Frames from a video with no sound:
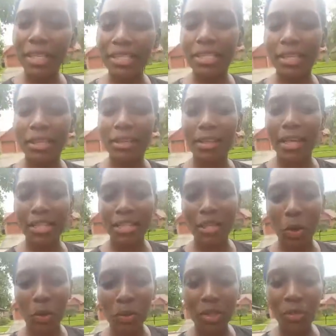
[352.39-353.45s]
that's the that's
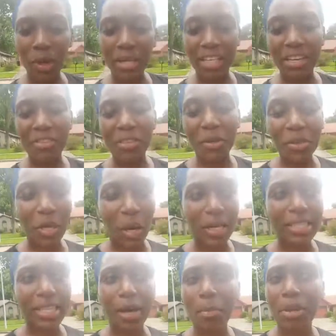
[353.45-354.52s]
the only way to give those
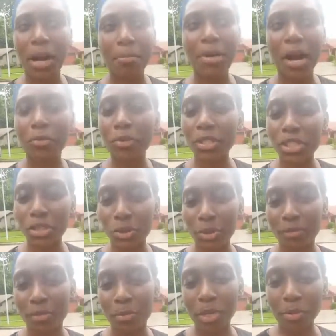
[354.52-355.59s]
hearts out, but I'm not really
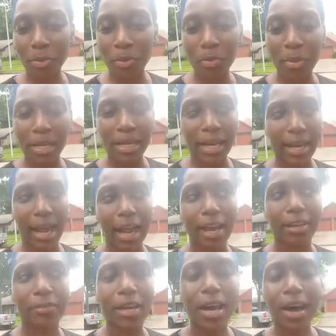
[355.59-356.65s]
sure for people who may not
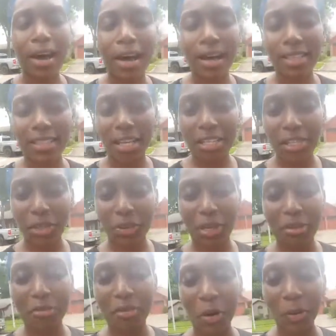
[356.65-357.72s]
have uh,
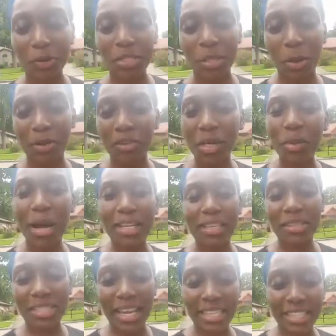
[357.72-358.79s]
touchscreen phones. So if
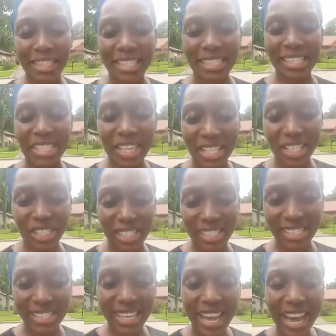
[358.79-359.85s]
anybody else has any
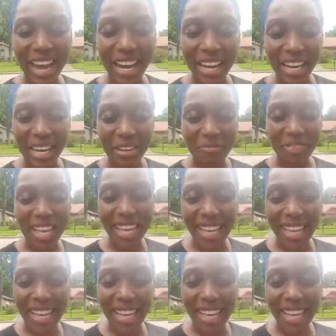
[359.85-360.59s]
suggestions, um,